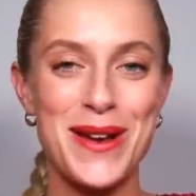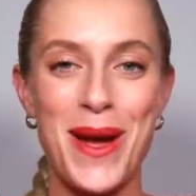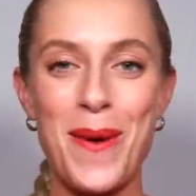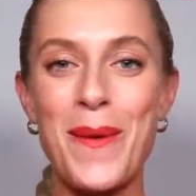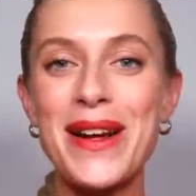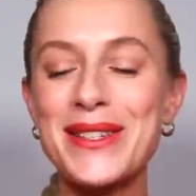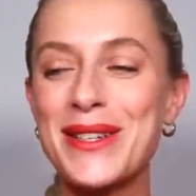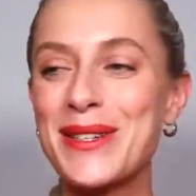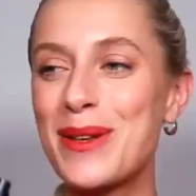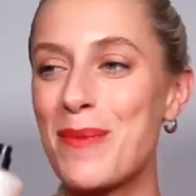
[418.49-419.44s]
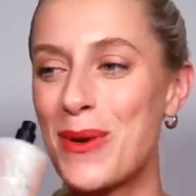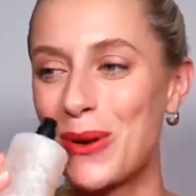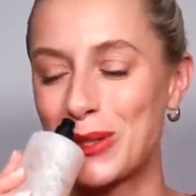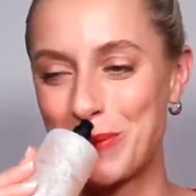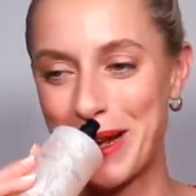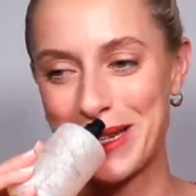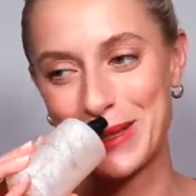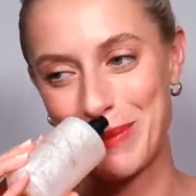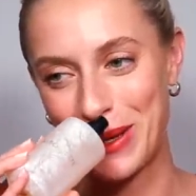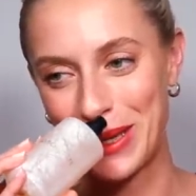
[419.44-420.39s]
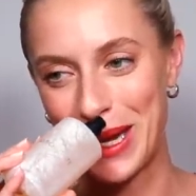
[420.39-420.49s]
Now, what does Blanche Bete
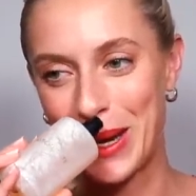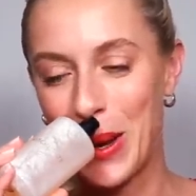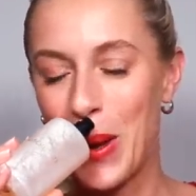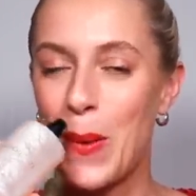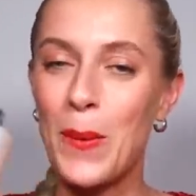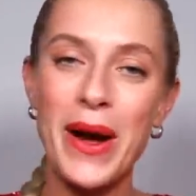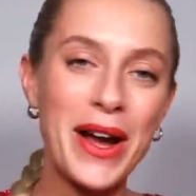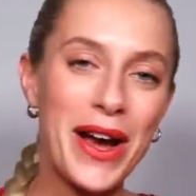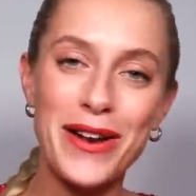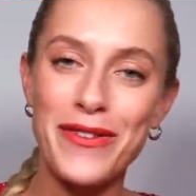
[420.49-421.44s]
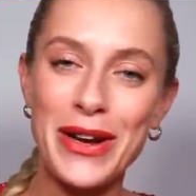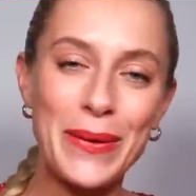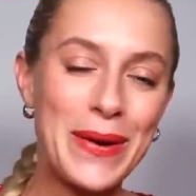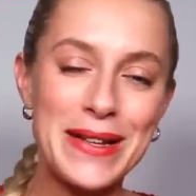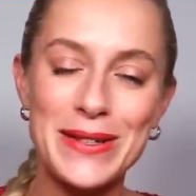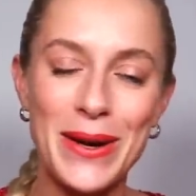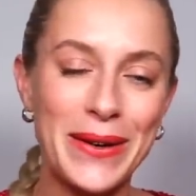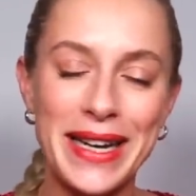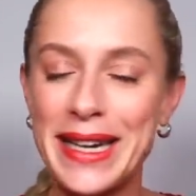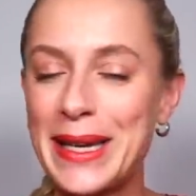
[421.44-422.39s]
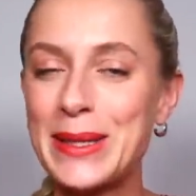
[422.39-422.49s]
smell like? What kind of ingredients are
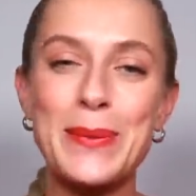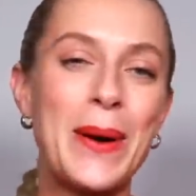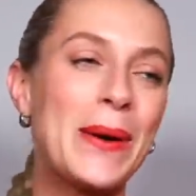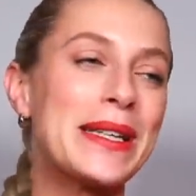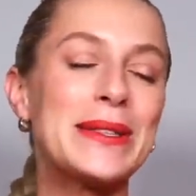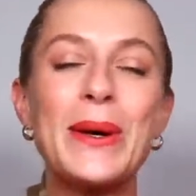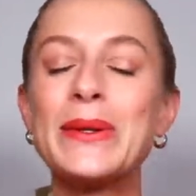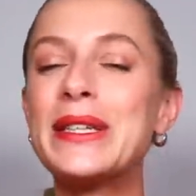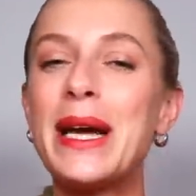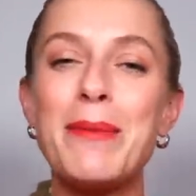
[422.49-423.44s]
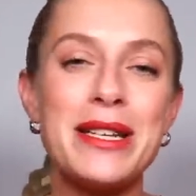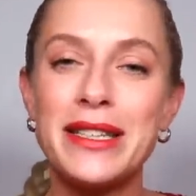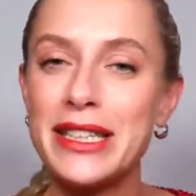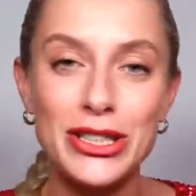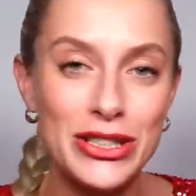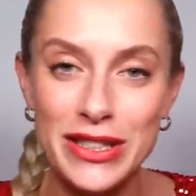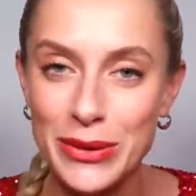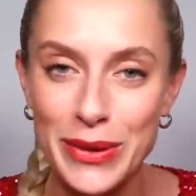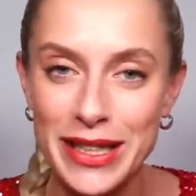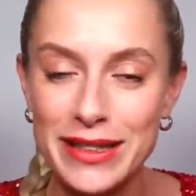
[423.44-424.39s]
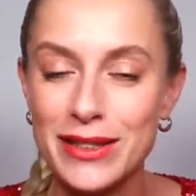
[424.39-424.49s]
in it? Well, it's all the yummy, delicious
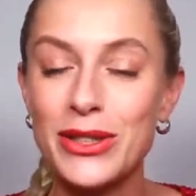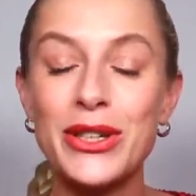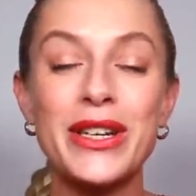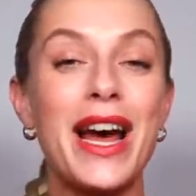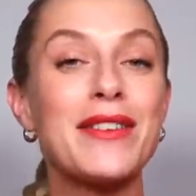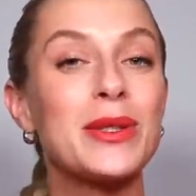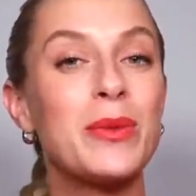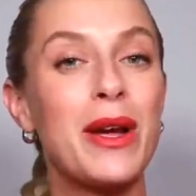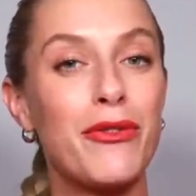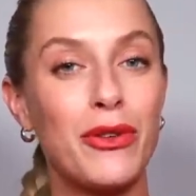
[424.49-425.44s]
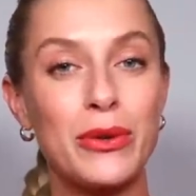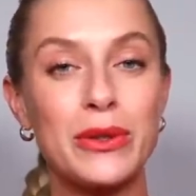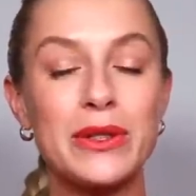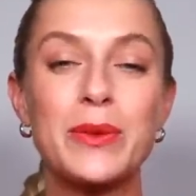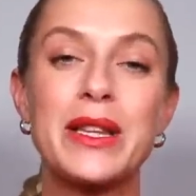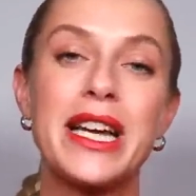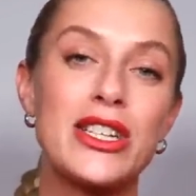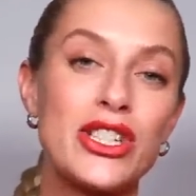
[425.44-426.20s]
ingredients. You're gonna have some white florals with like